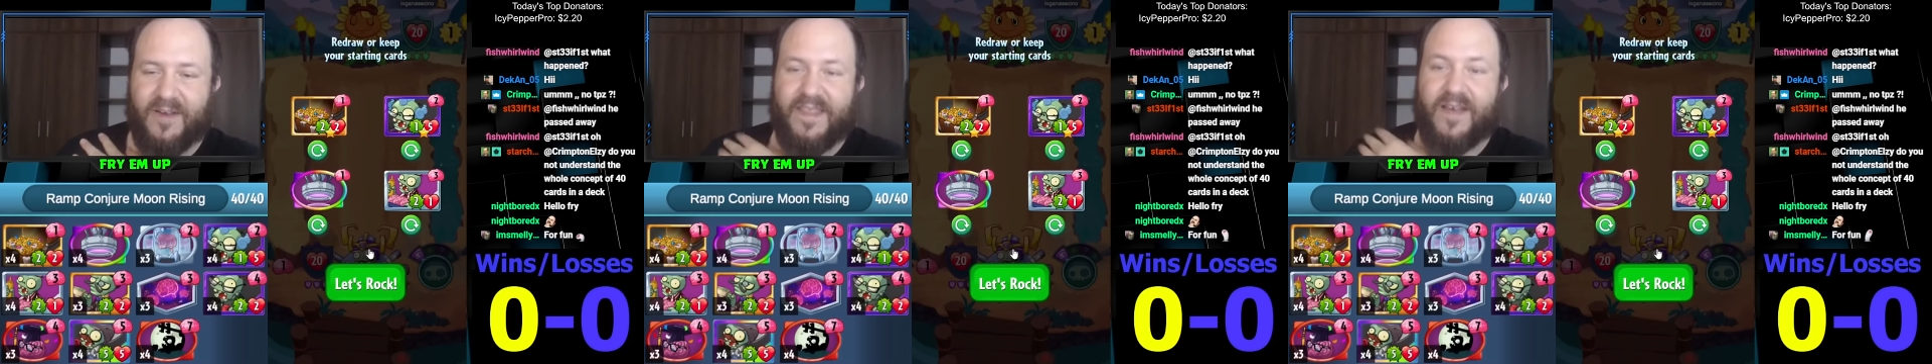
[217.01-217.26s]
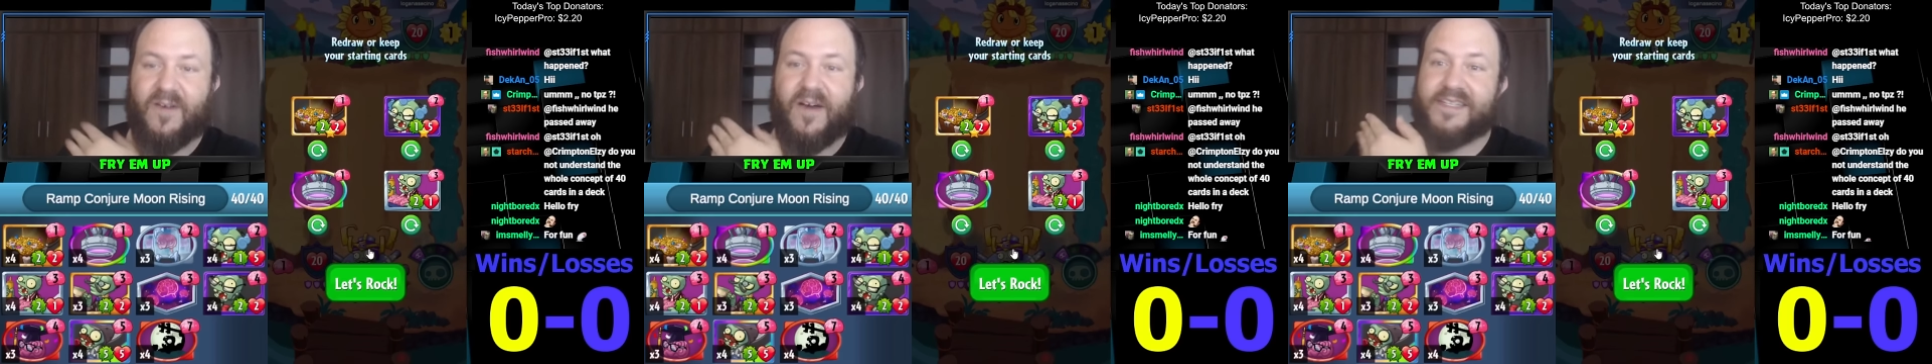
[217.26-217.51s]

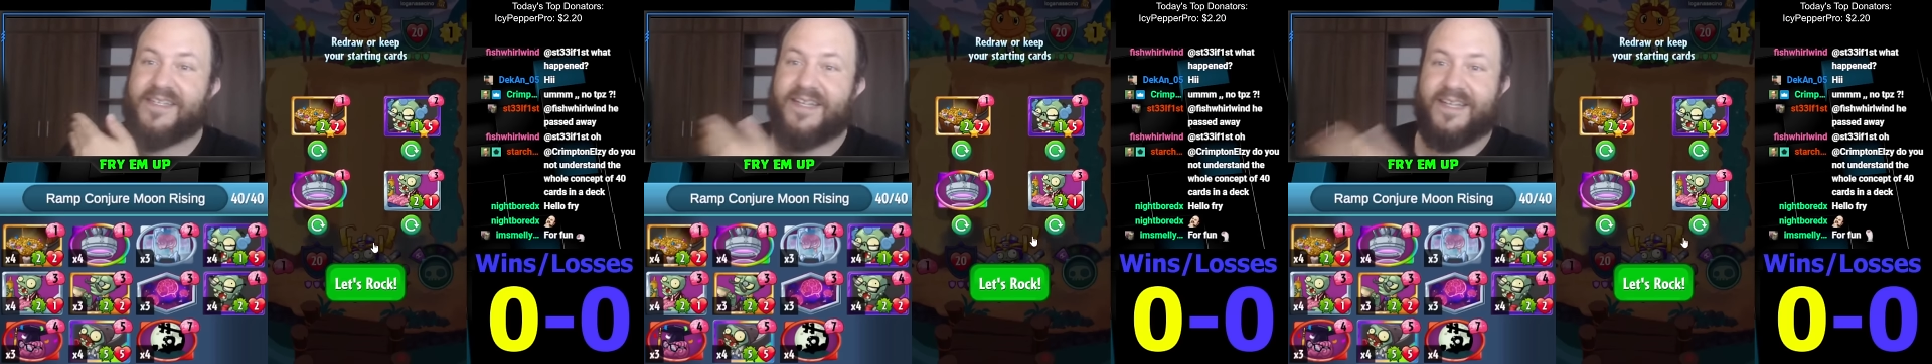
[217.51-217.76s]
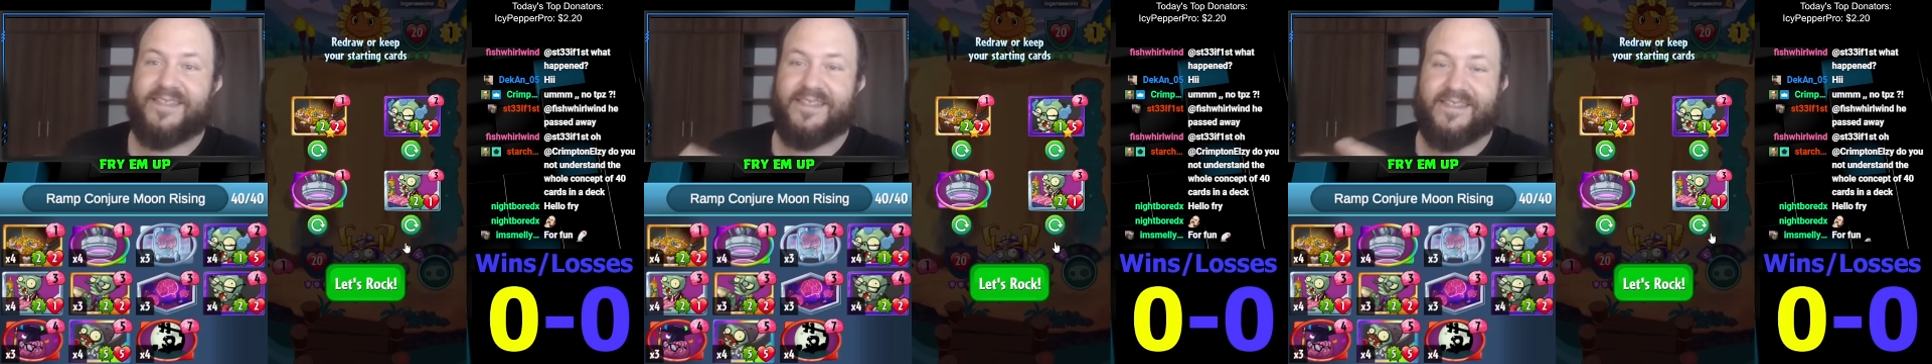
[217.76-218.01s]
The question
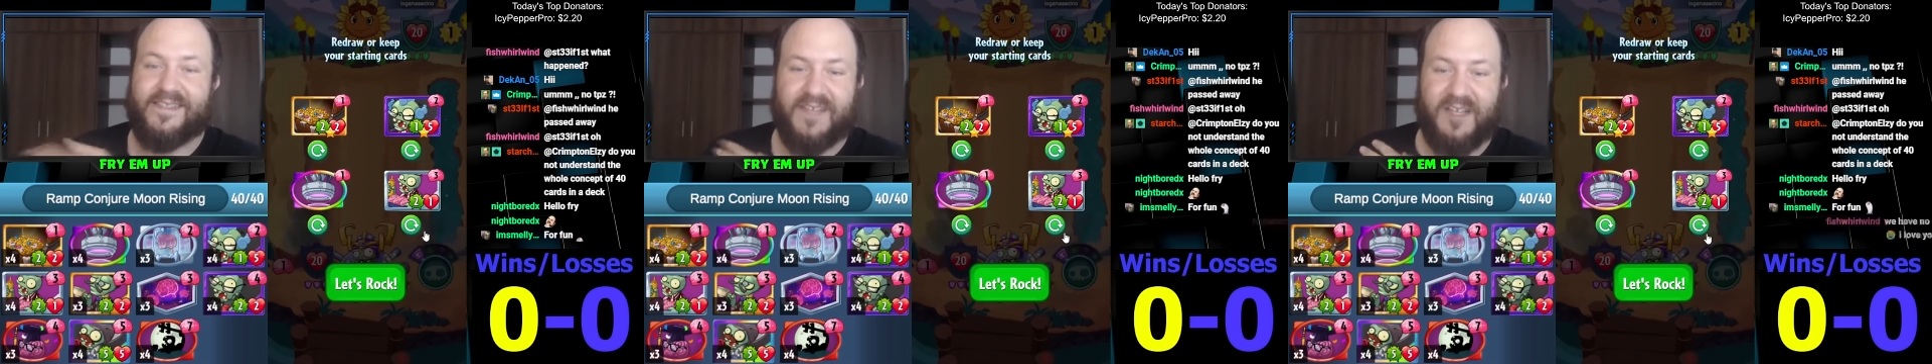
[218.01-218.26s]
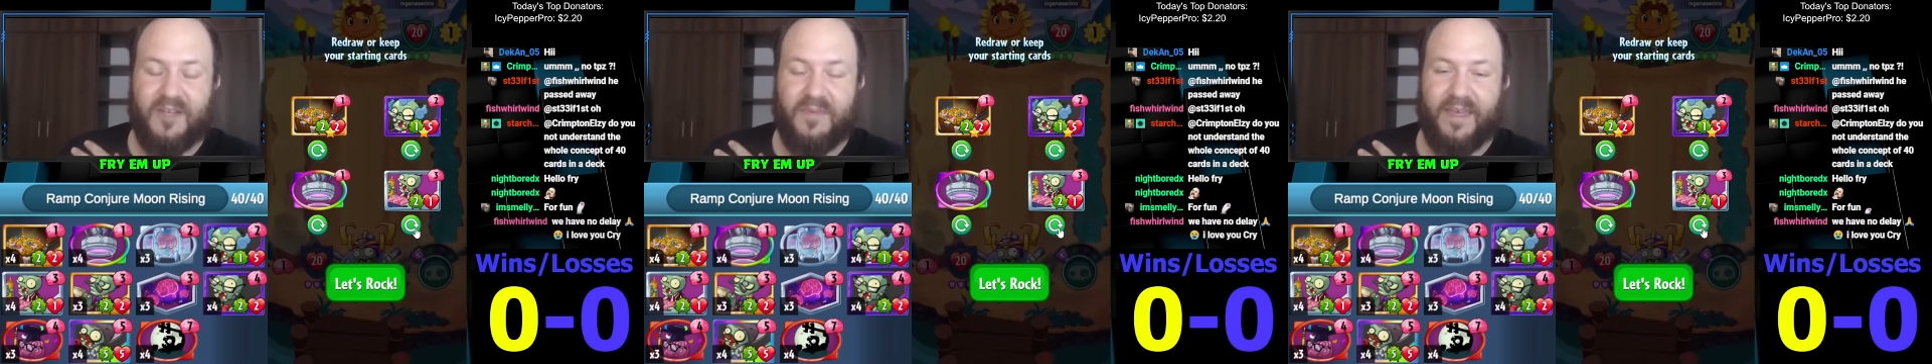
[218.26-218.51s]
is, is this
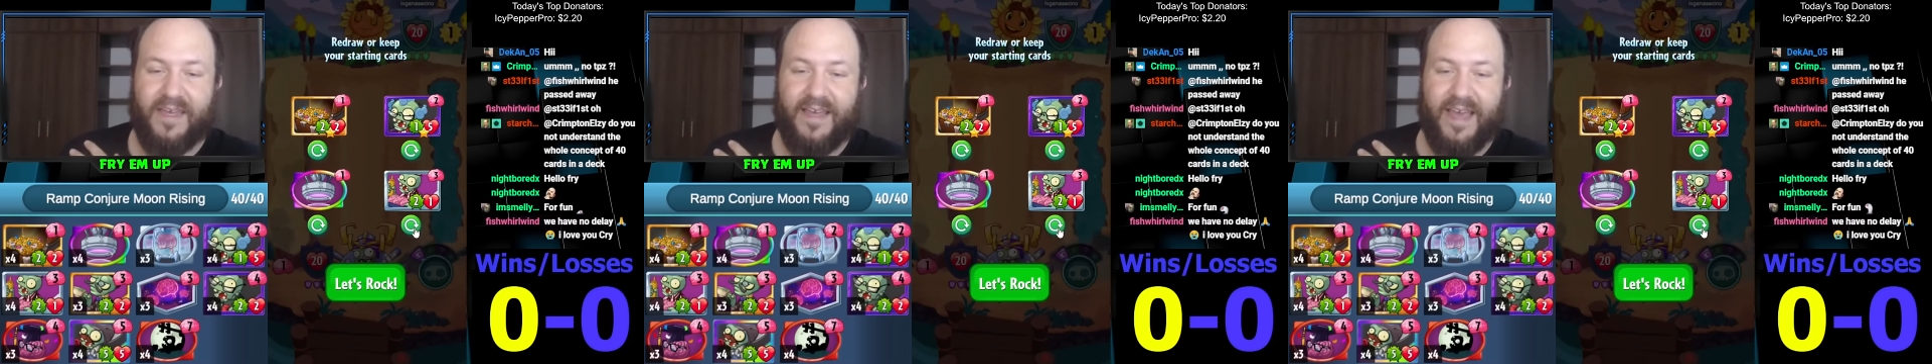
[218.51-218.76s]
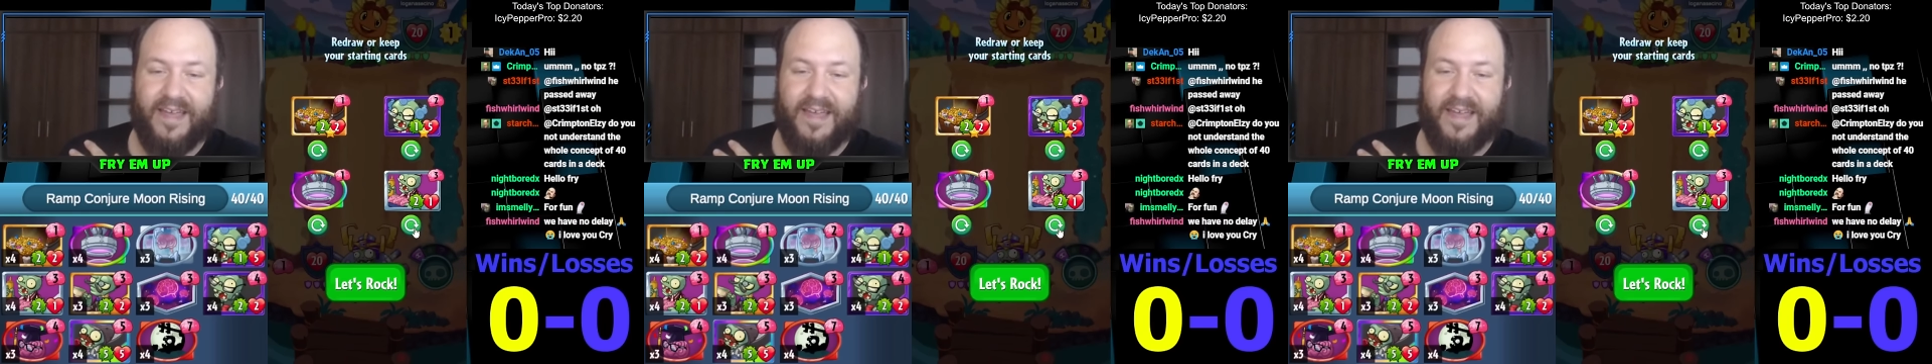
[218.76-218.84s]
going to be